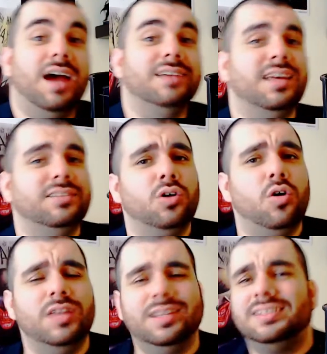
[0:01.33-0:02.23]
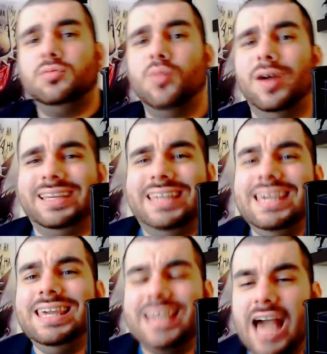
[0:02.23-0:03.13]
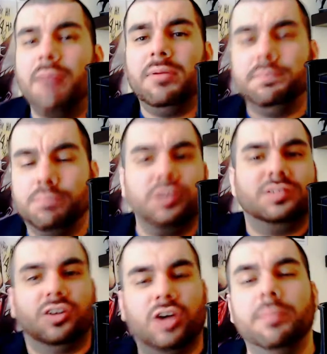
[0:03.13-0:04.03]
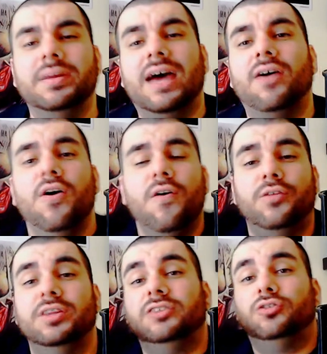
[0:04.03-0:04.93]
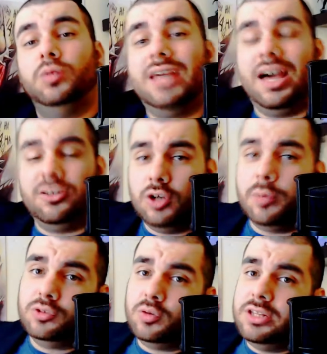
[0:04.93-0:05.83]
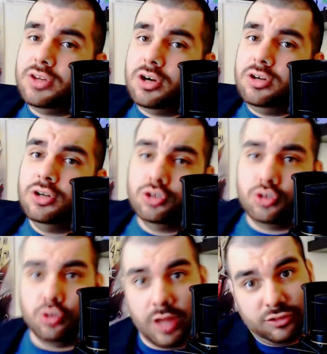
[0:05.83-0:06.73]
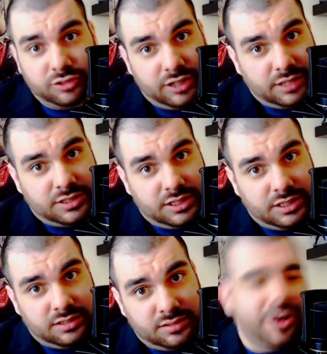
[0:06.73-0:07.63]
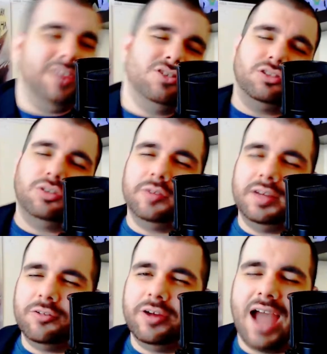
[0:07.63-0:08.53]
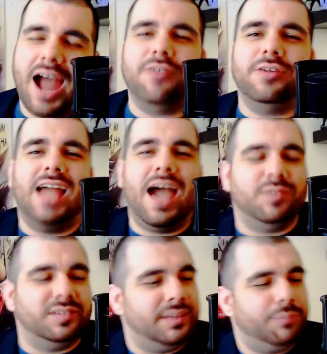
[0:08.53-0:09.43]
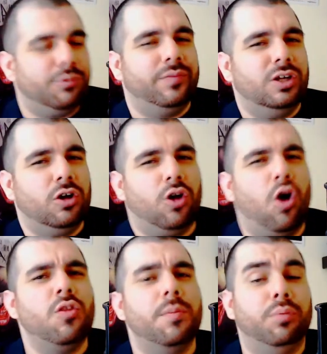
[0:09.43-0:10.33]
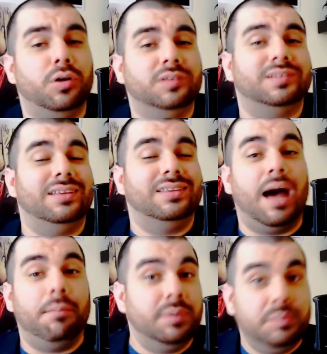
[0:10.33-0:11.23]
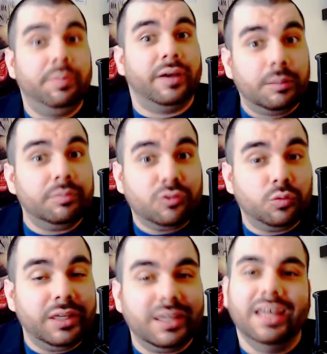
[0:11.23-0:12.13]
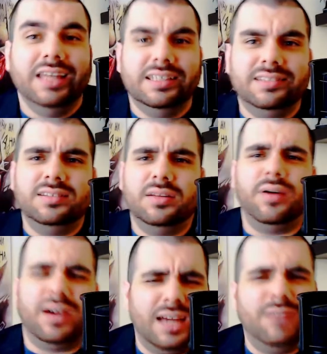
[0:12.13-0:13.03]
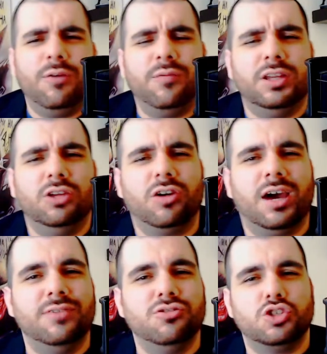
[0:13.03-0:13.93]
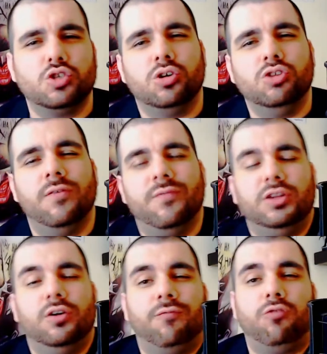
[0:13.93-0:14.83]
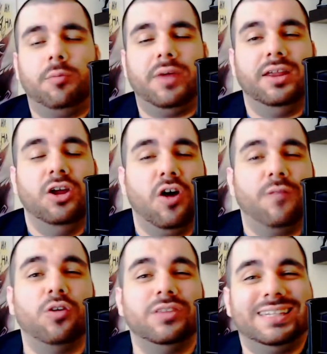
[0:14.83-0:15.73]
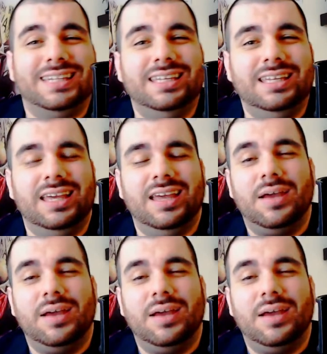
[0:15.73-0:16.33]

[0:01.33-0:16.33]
guys, how's it going? Let's see what key comic books are coming out for this week, October 23rd, 2019. All right, and just to reiterate, I already have a separate video on all the books that I'm going to be picking up this week. This is a kind of a video, kind of just showing you a video format of all the key